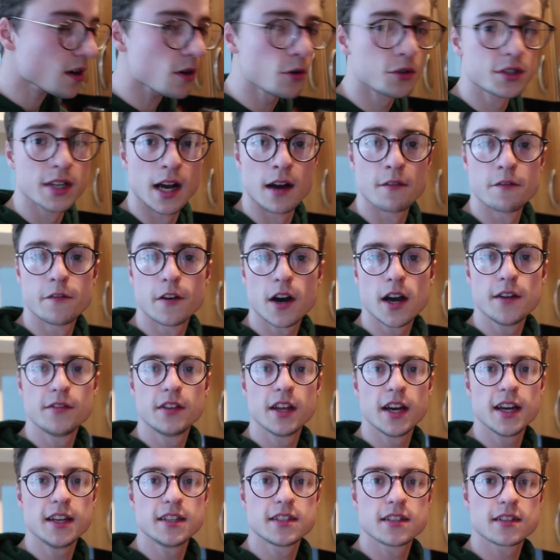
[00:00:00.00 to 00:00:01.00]
5
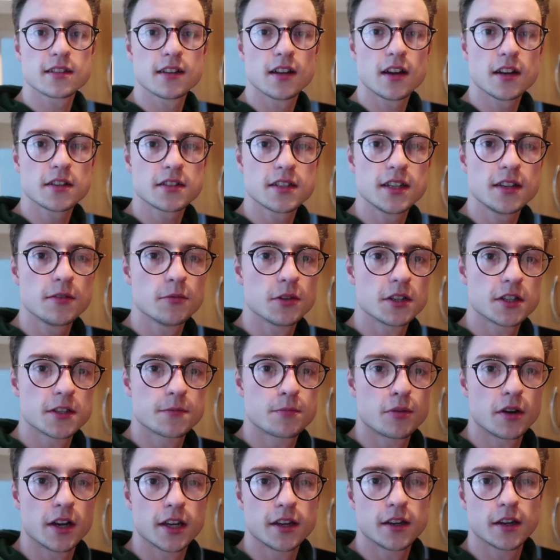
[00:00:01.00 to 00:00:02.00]
days it's lasted, which is
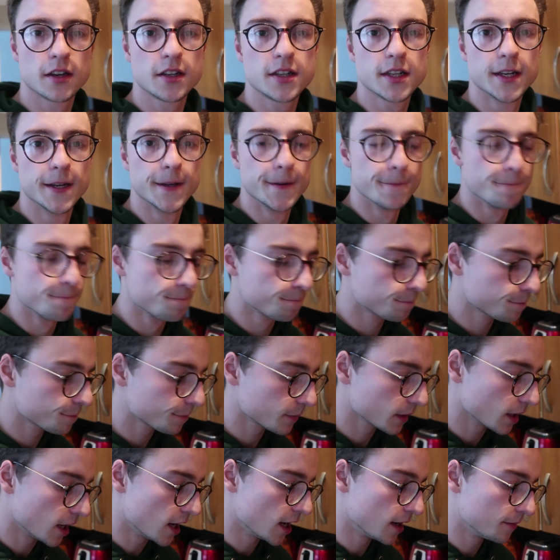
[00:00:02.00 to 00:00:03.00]
pretty good.
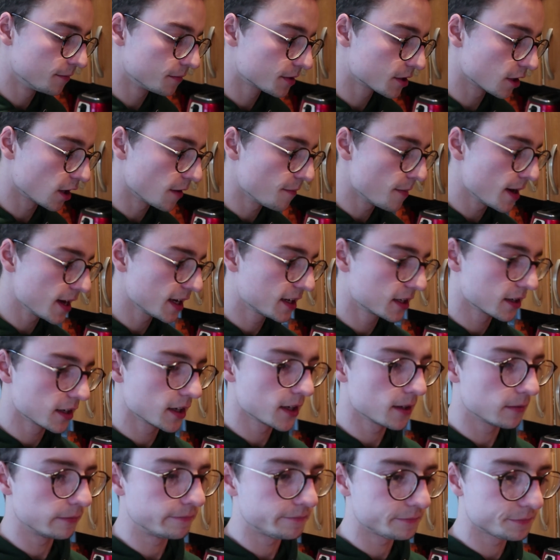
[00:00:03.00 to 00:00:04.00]
So I make
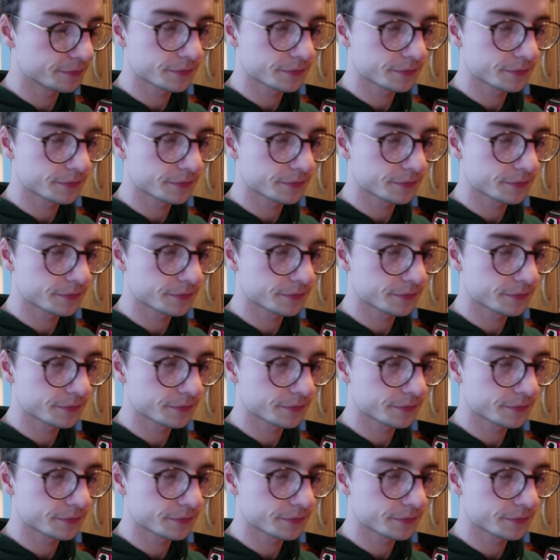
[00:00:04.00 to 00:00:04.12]
a